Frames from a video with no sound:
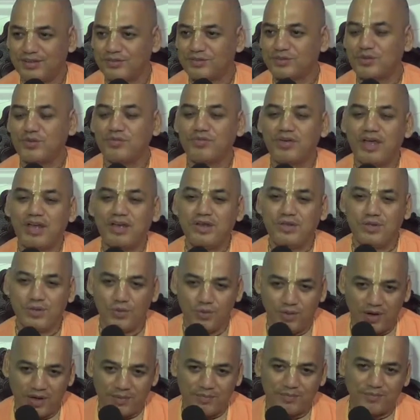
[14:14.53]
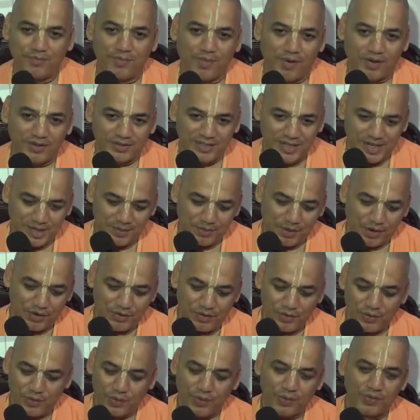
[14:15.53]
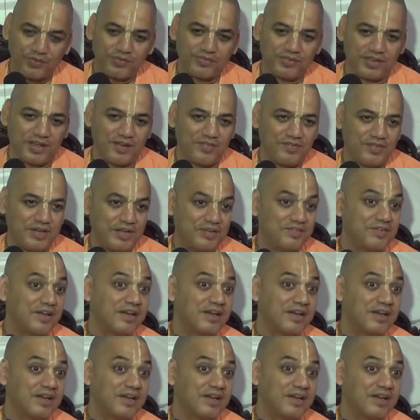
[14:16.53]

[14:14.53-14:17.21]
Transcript: So when you are bothered about your own safety,